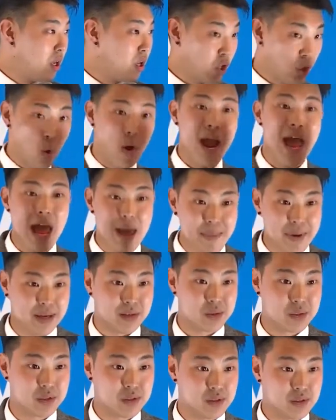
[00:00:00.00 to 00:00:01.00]
your
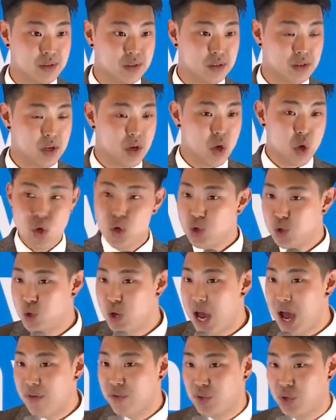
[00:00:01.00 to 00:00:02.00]
habits.
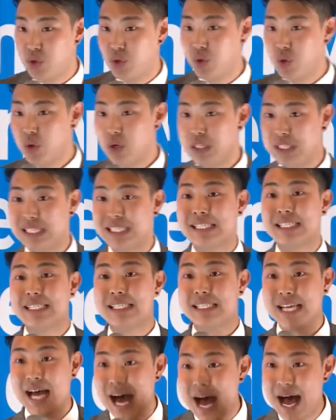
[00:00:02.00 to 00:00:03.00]
You have to
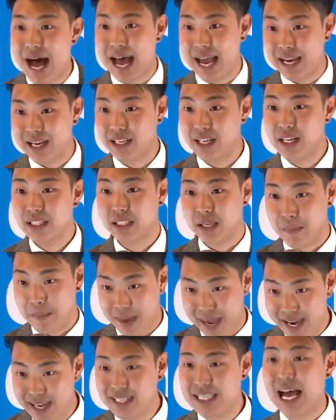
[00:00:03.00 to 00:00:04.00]
decide to
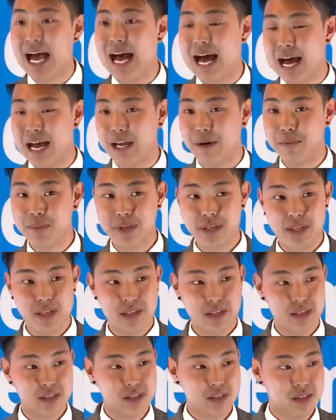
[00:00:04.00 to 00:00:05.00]
make time
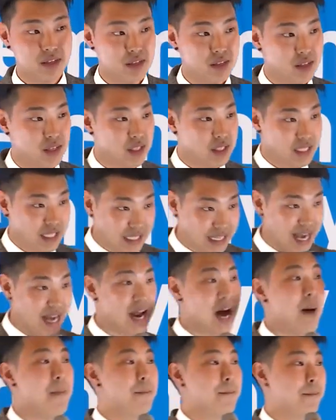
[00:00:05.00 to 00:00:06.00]
to
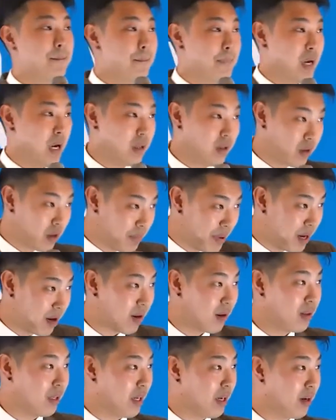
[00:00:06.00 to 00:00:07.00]
get up a little bit
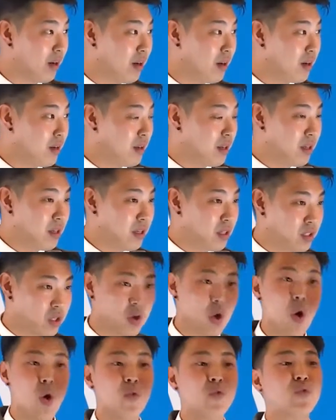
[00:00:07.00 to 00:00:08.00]
earlier, to
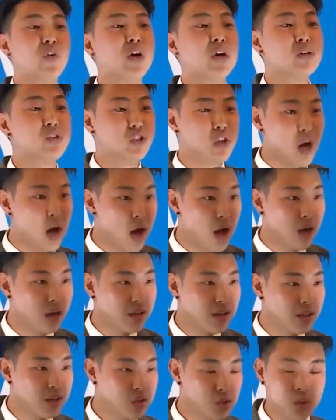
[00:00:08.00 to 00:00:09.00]
go for a
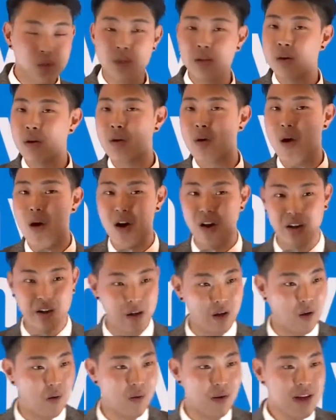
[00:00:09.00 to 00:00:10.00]
jog, do a little
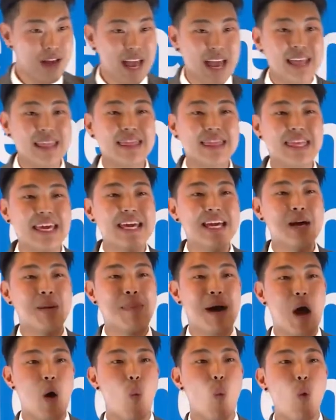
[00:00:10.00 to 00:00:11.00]
cardio, and think
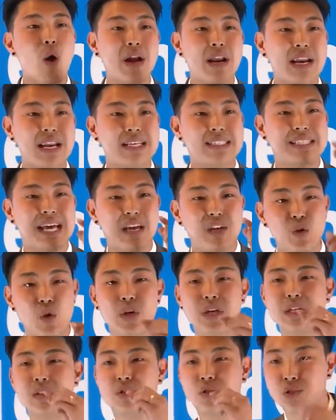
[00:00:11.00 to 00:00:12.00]
about what it is that
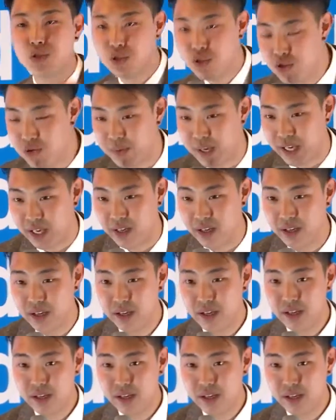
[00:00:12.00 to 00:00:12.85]
you're consuming